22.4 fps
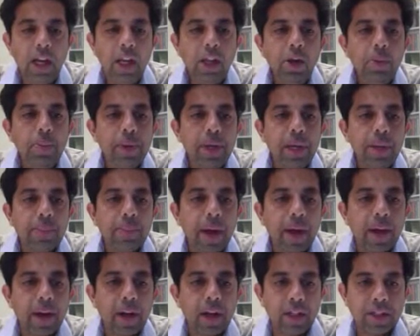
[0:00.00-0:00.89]
a little bit
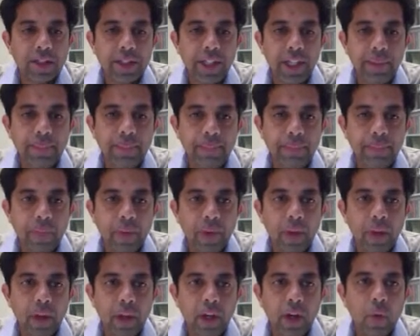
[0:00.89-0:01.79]
about our team.
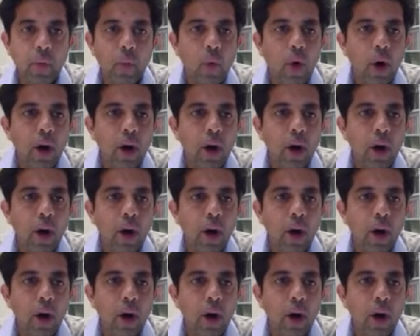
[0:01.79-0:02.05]
You know,